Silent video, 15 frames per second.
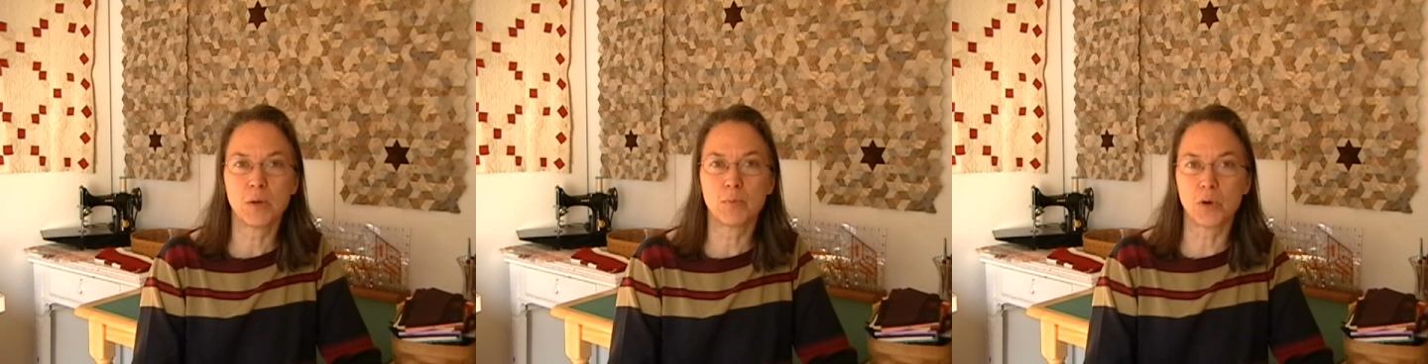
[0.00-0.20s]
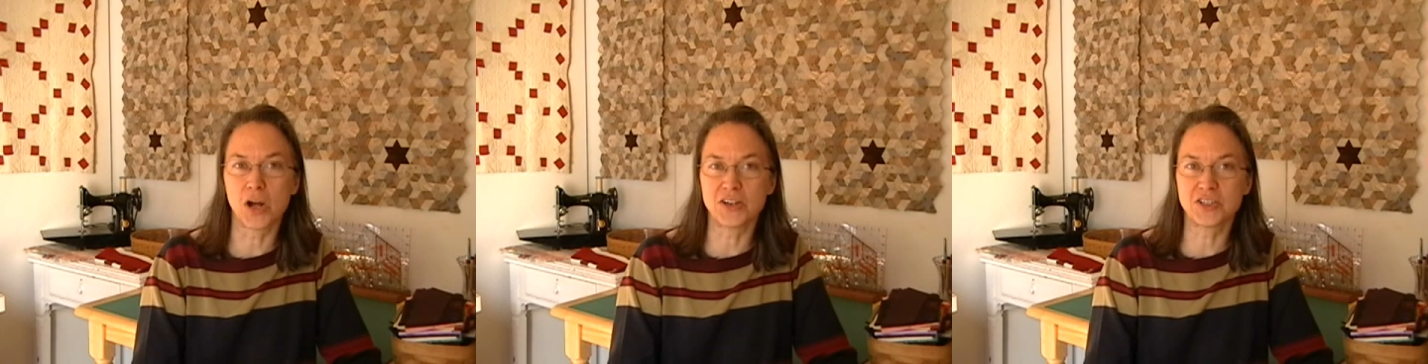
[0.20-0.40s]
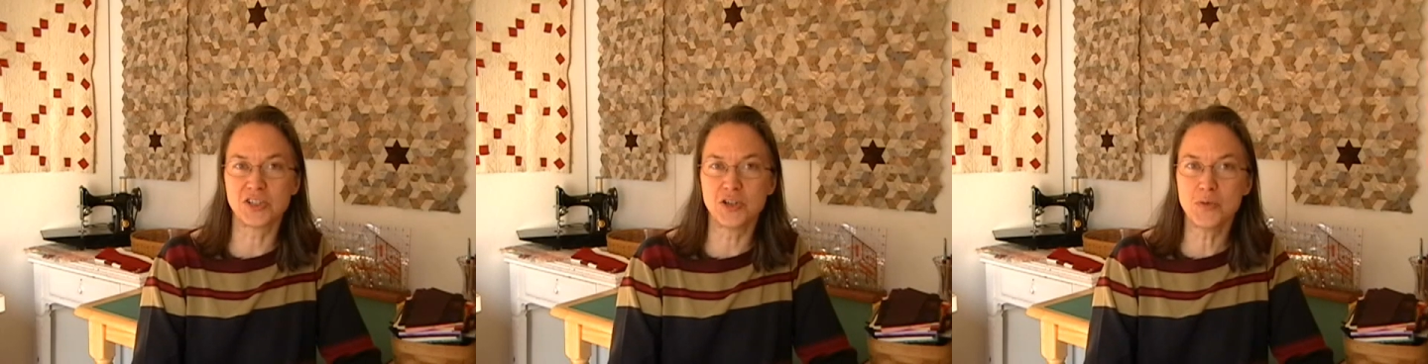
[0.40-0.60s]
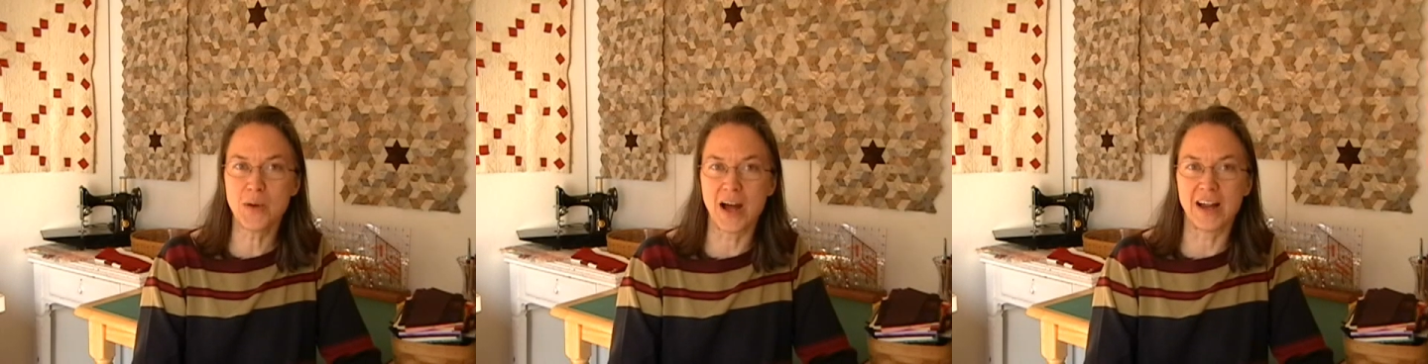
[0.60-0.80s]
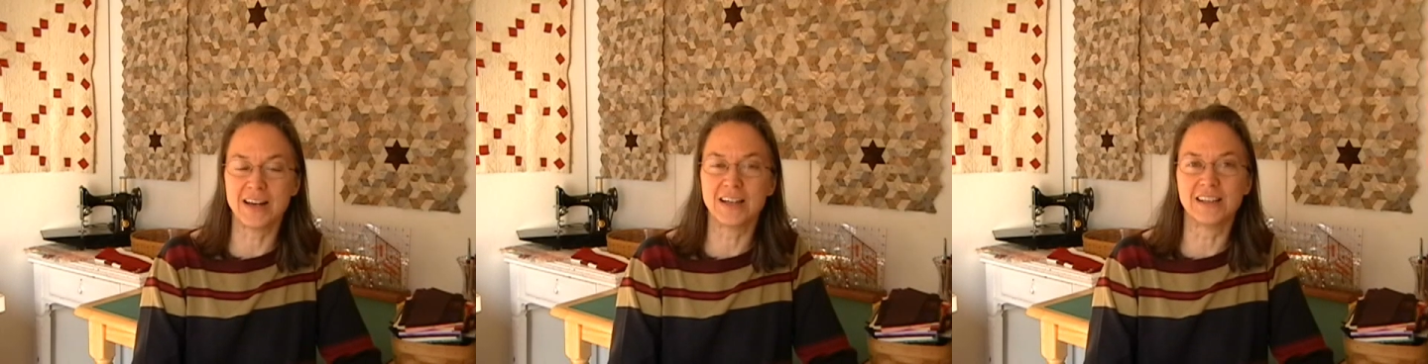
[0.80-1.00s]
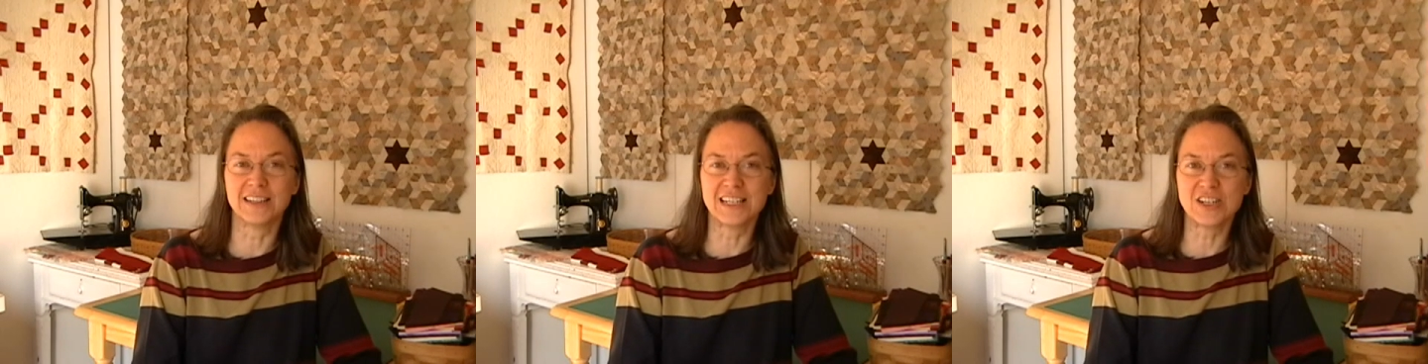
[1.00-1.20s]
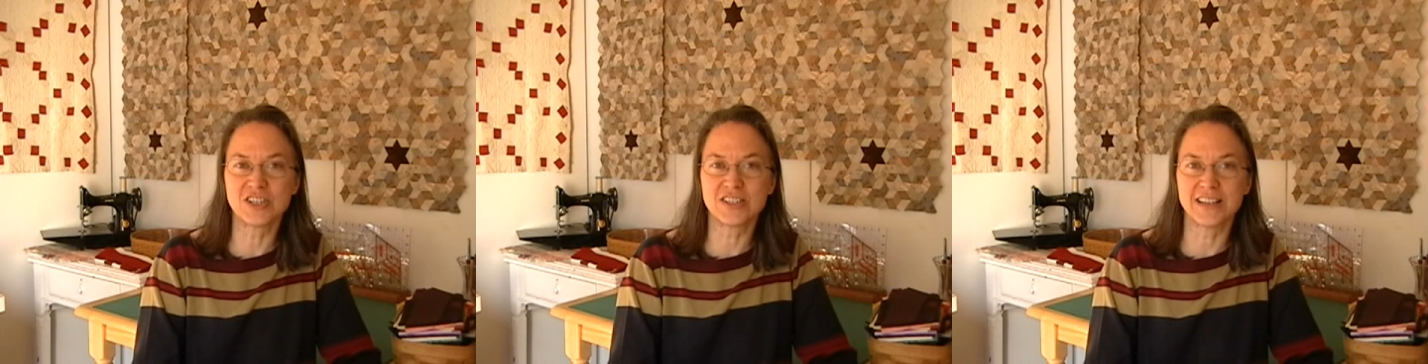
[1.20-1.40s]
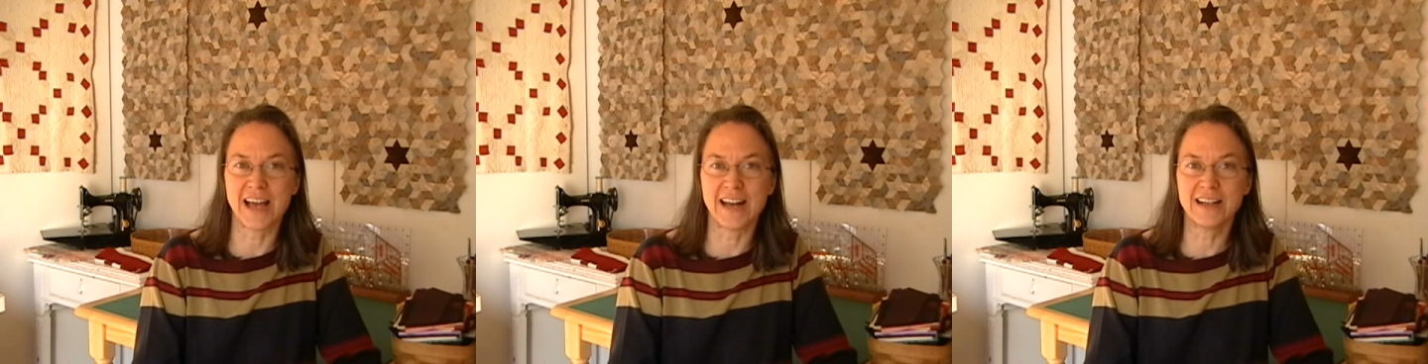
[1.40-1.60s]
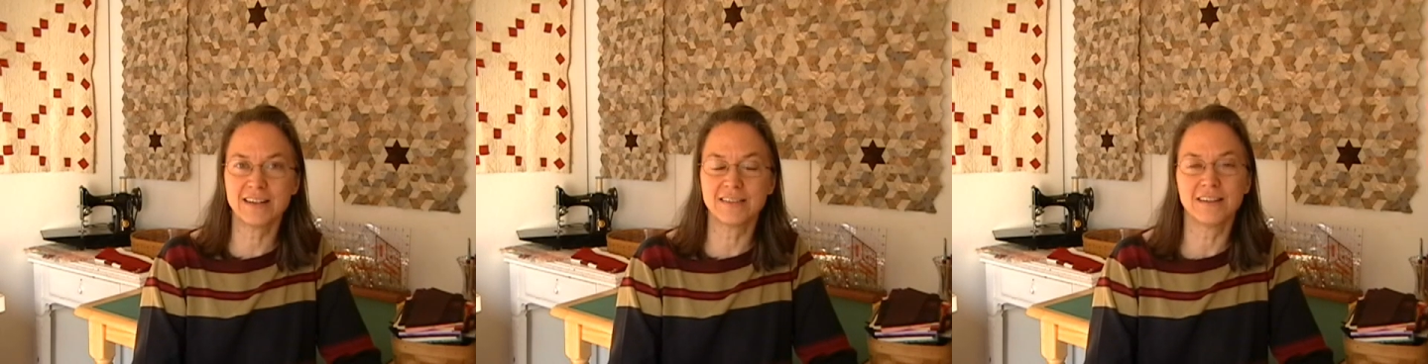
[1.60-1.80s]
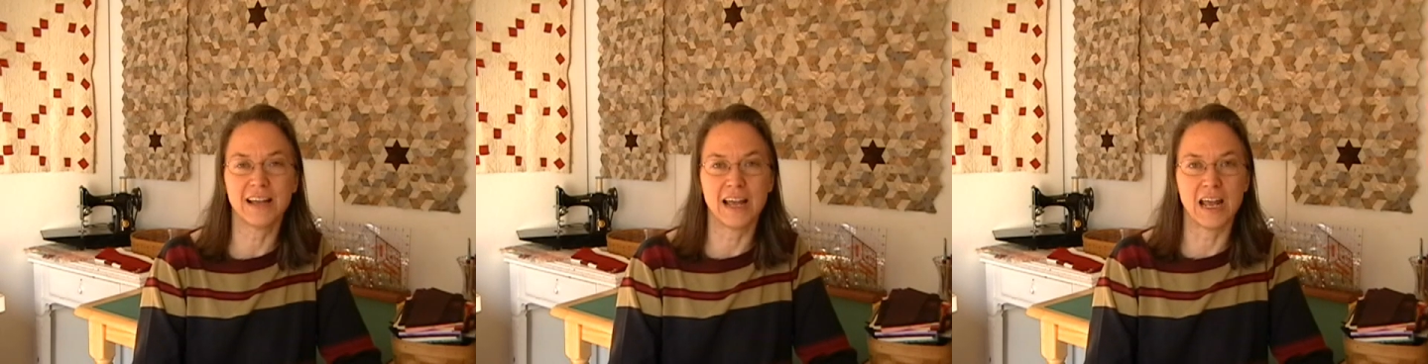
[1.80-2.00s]
Brought to you by Alicia's Attic,
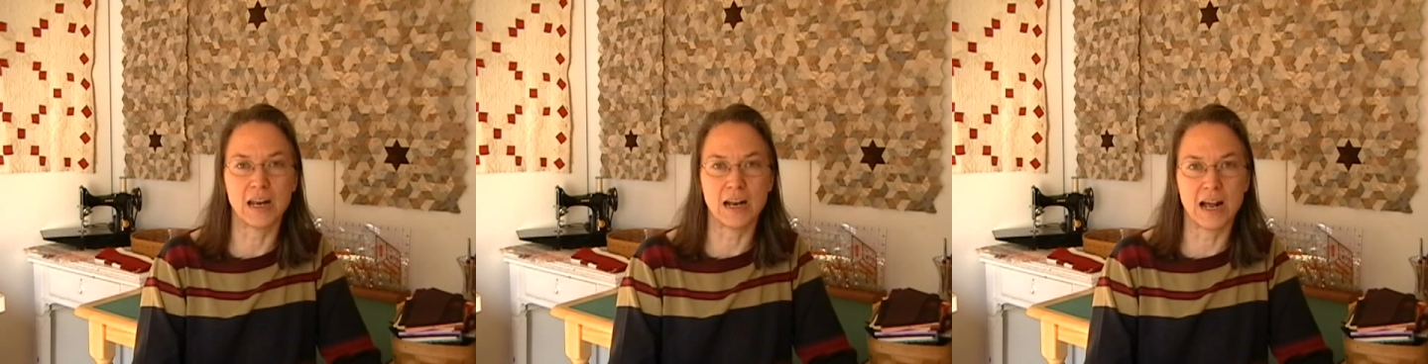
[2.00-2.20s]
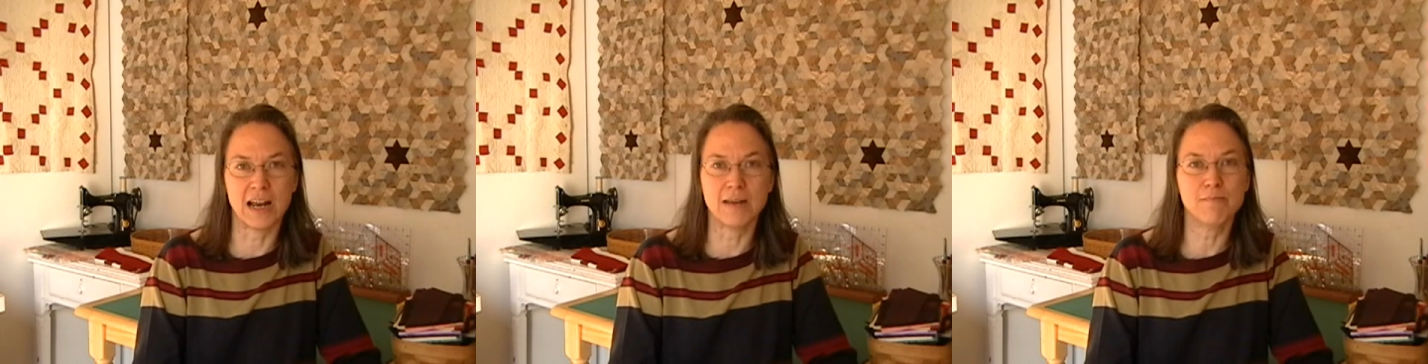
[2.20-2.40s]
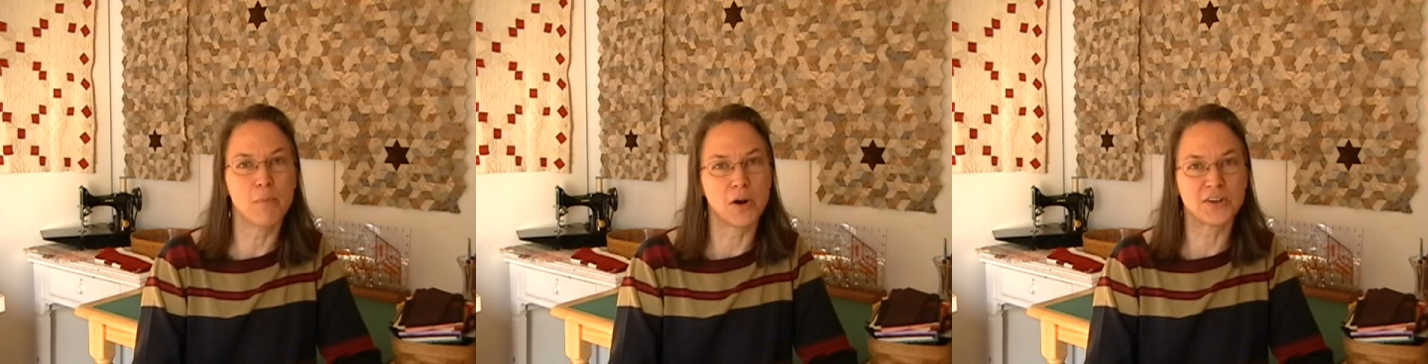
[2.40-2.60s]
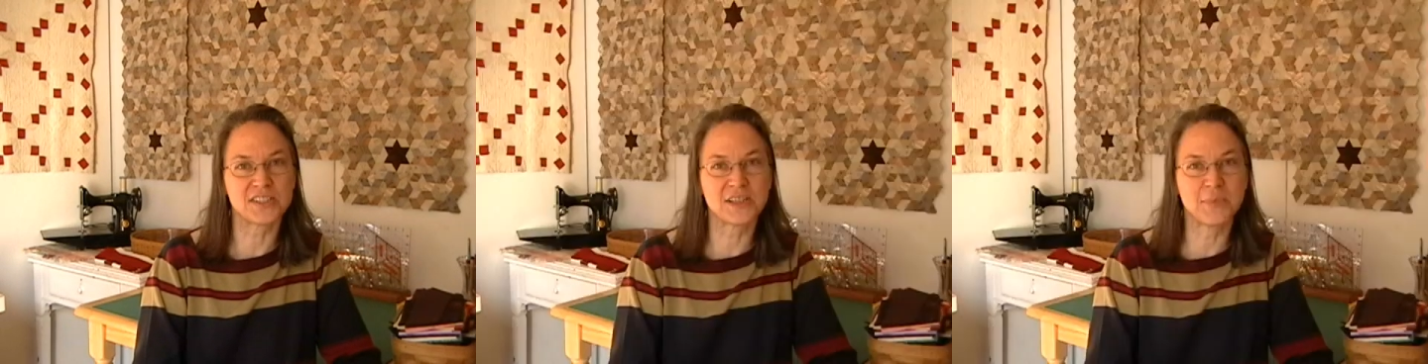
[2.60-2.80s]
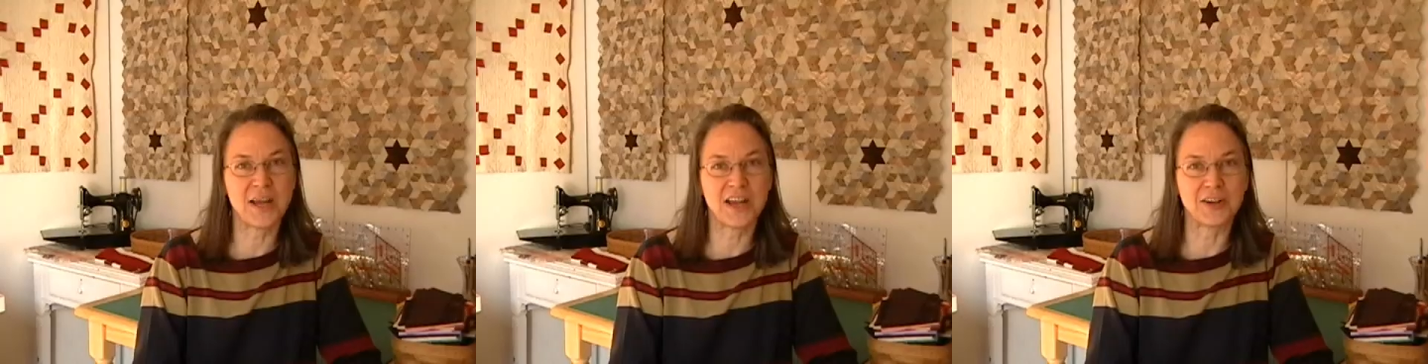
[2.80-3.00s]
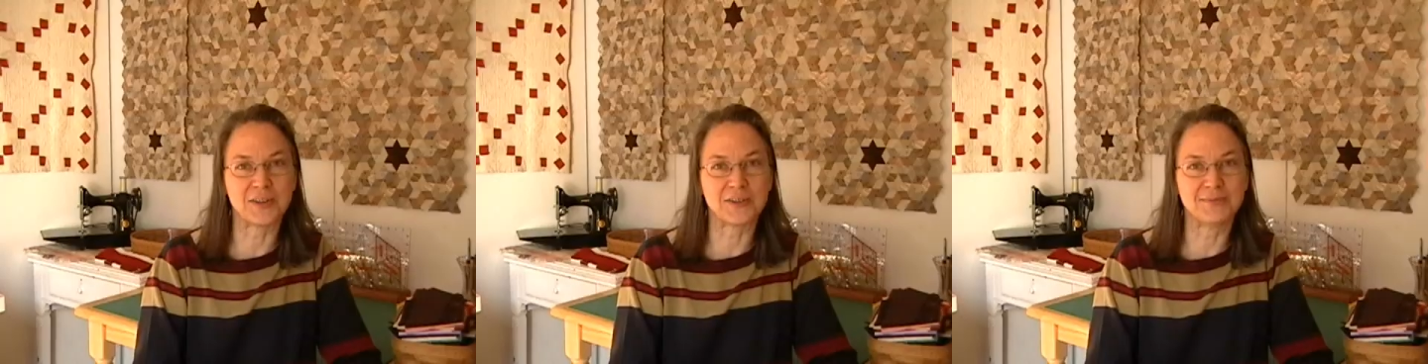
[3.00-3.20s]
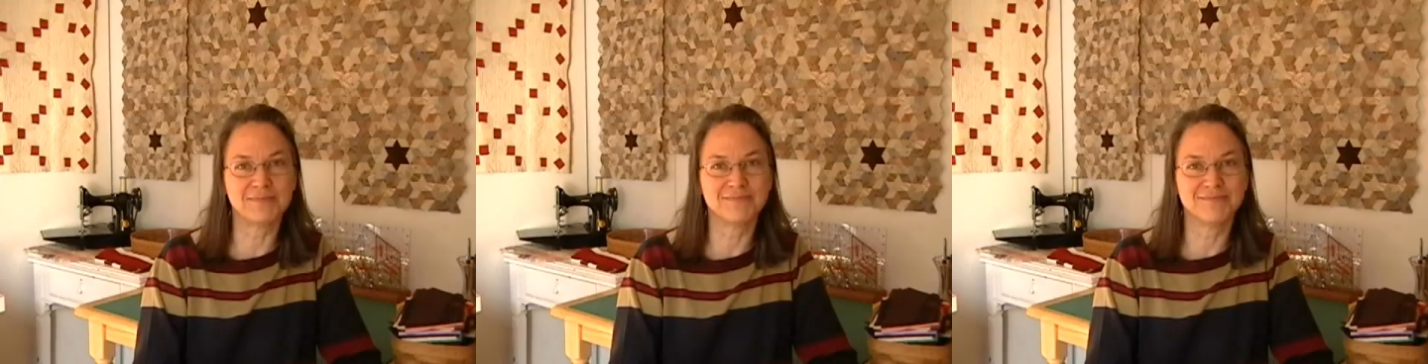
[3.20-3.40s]
and I'm Marci Baker.